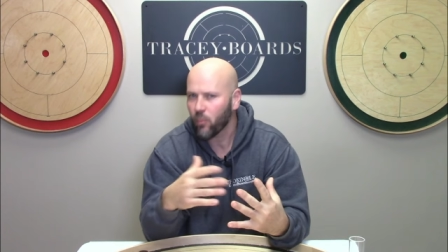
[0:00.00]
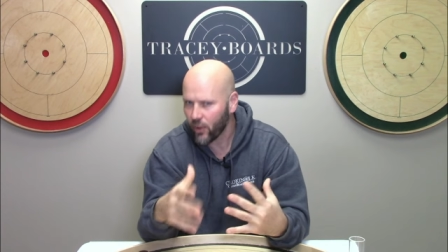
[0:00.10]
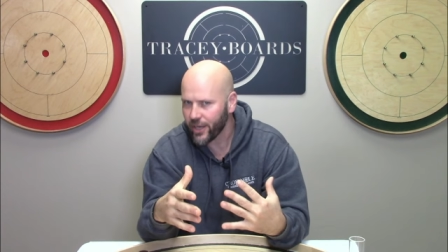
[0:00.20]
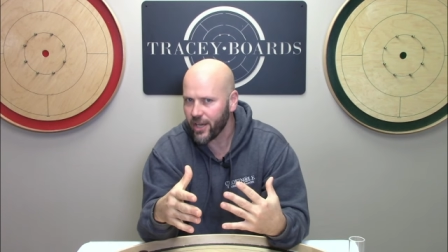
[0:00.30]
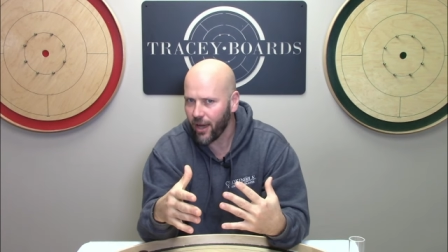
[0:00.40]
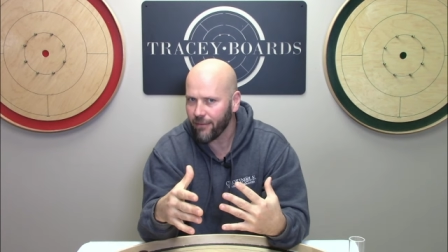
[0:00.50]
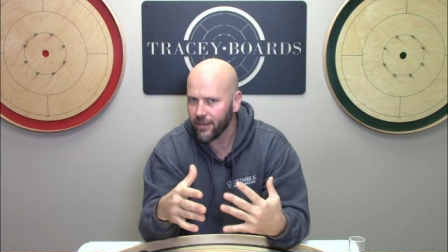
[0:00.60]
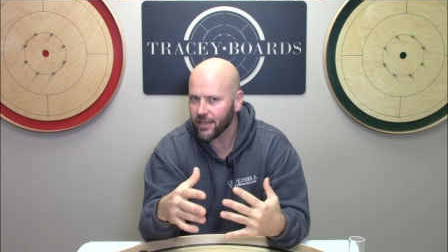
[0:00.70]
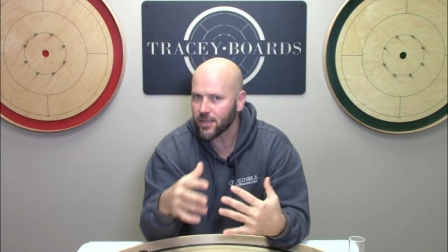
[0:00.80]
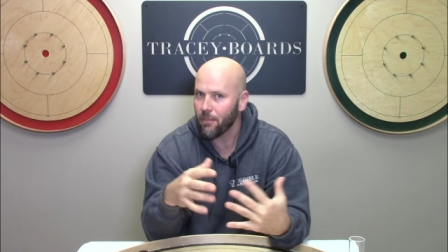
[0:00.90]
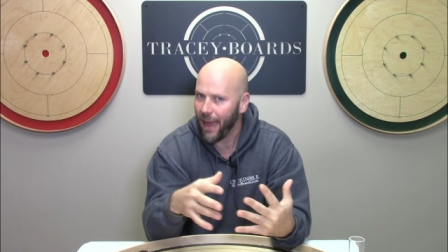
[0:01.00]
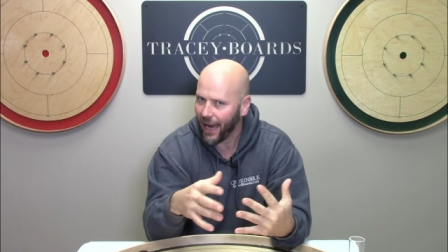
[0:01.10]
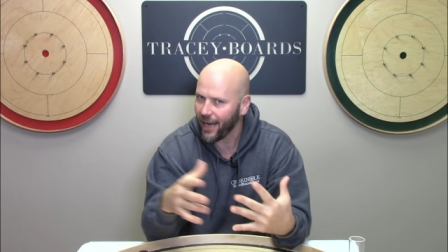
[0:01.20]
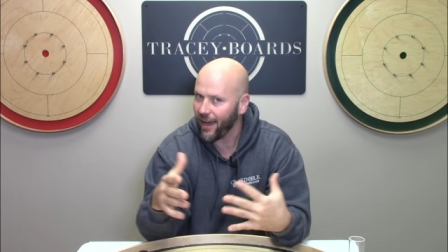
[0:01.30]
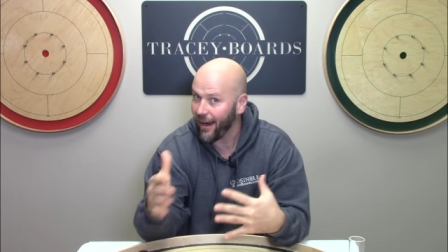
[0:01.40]
pretty obvious
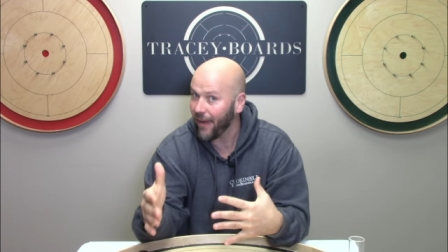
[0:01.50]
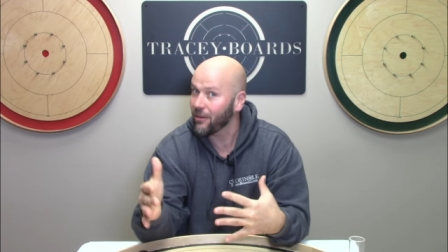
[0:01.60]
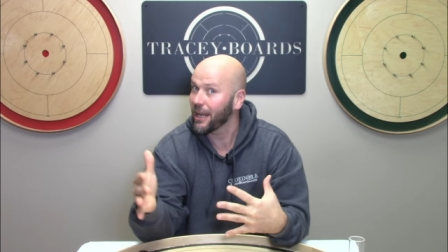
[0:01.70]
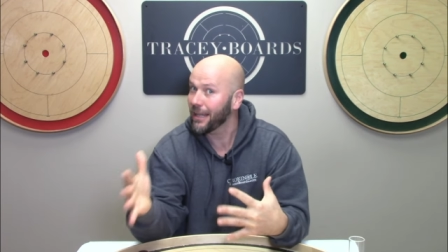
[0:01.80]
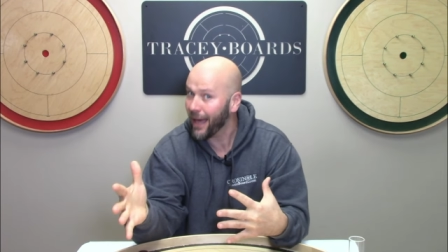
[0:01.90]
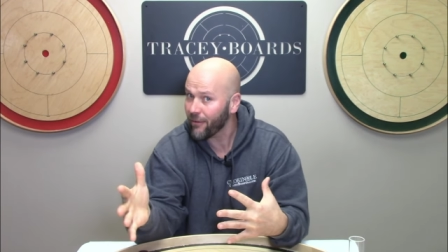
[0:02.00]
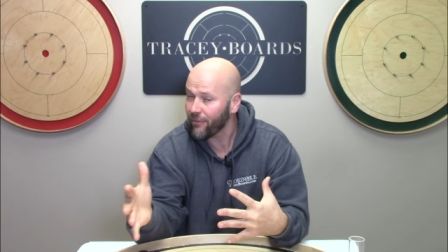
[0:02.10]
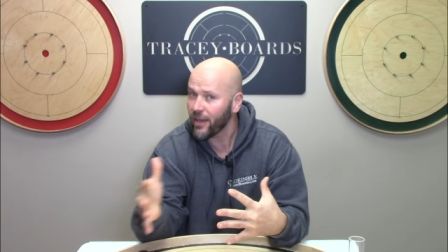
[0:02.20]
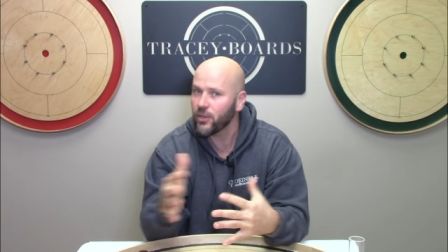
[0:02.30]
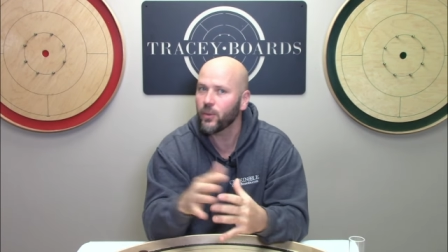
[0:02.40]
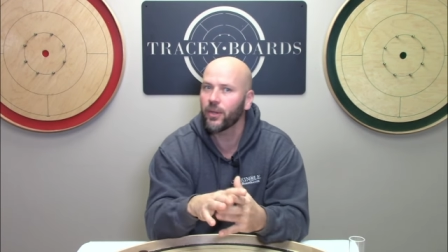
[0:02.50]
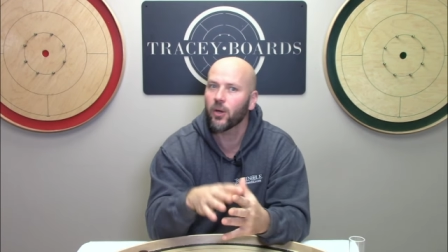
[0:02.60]
Mac and I are having a lot of fun doing